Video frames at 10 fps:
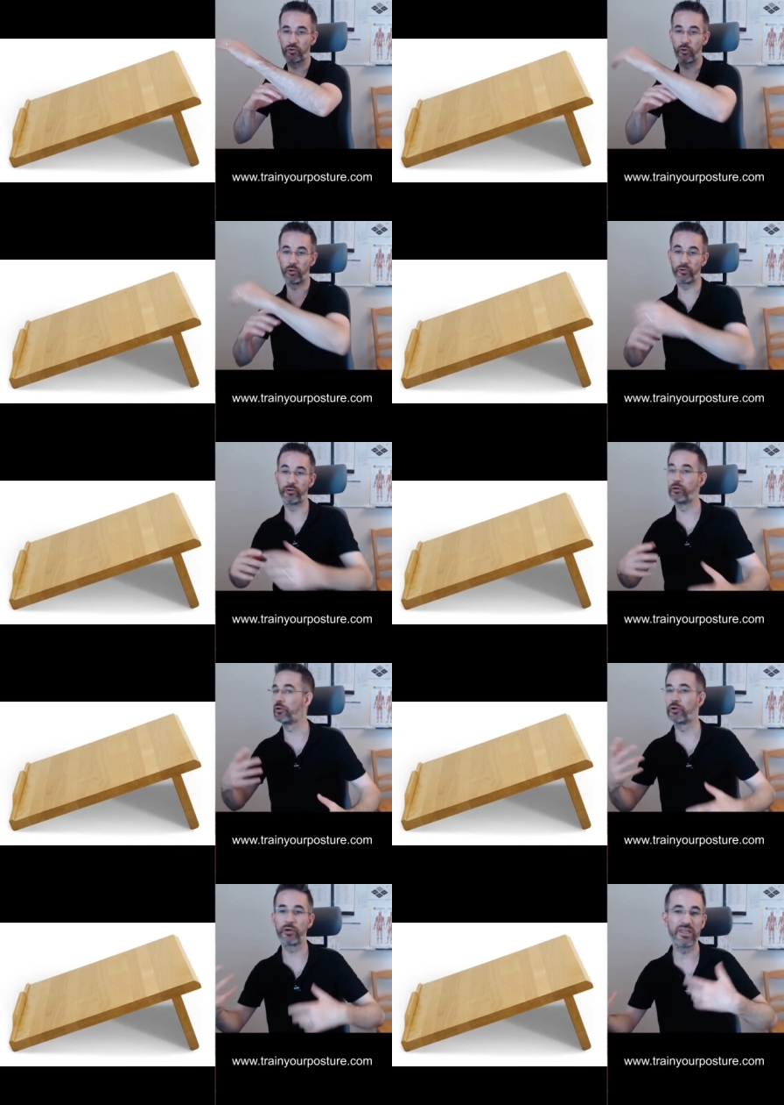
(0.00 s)
holder,
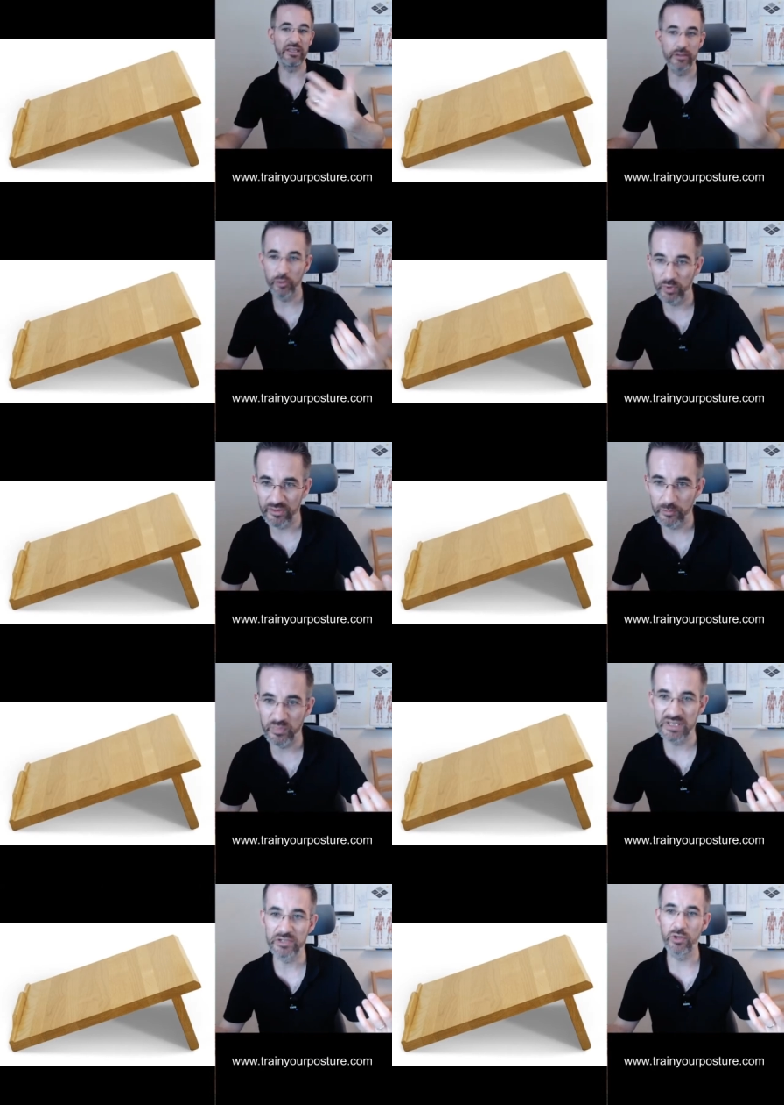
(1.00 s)
either with a
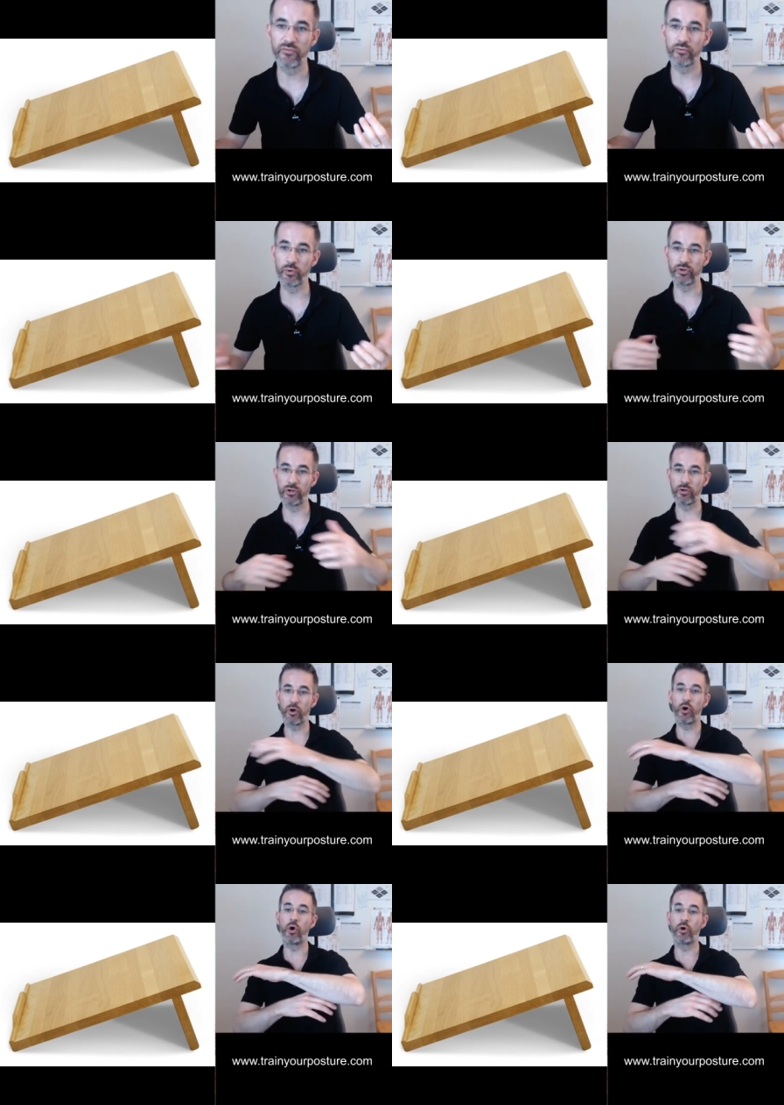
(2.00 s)
piece of wood
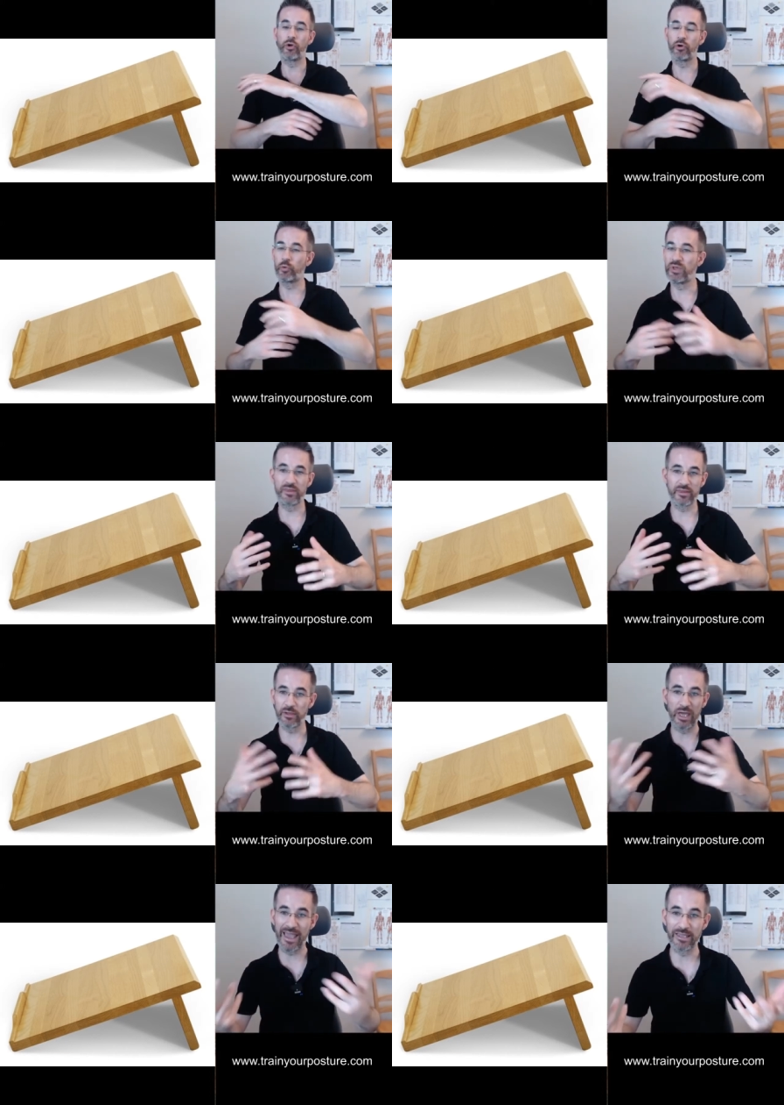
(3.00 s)
or with
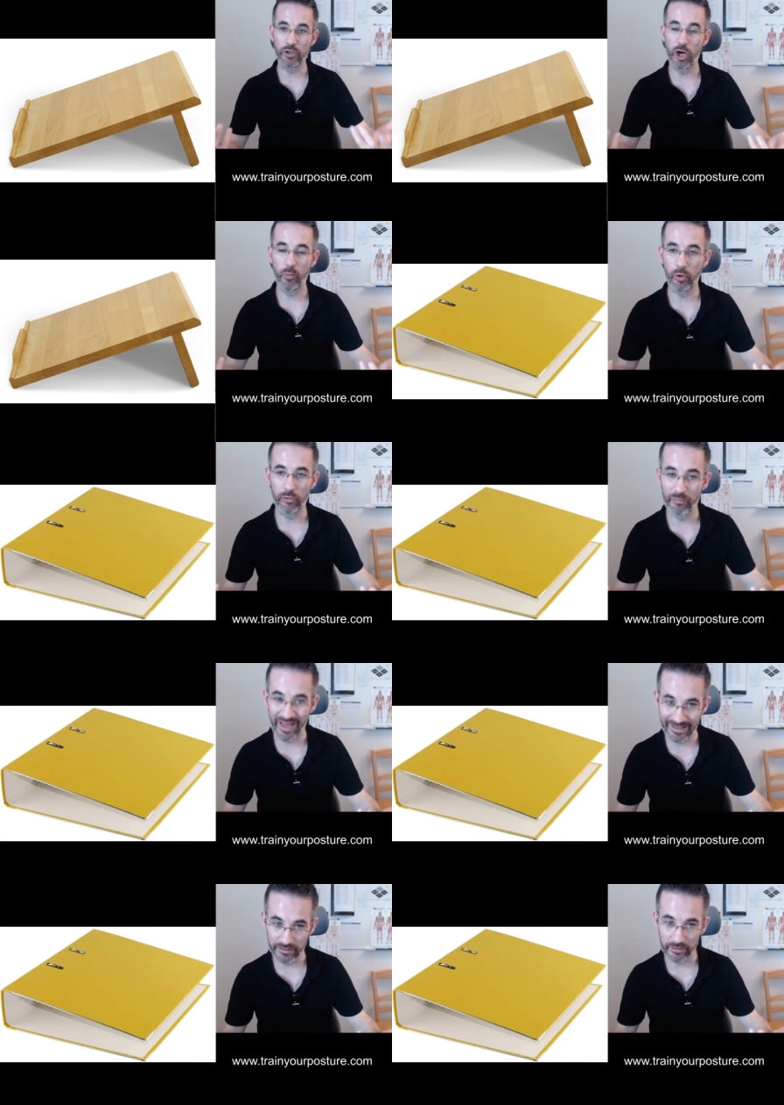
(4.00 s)
a normal
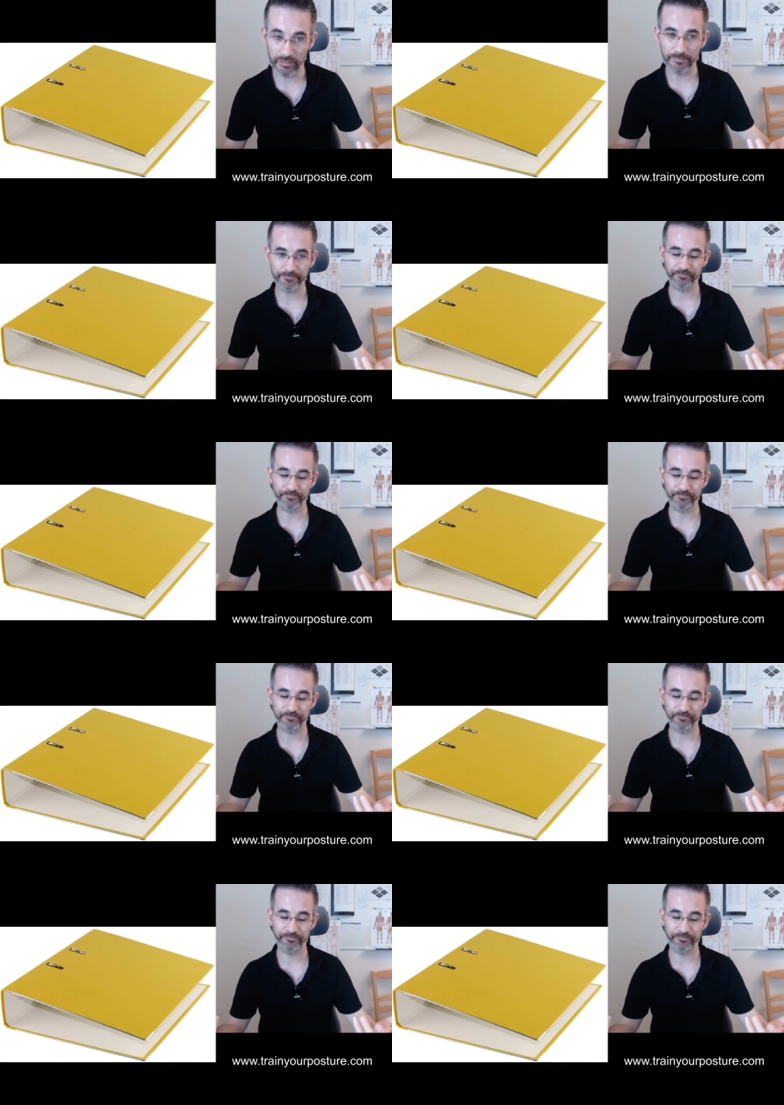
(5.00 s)
binder.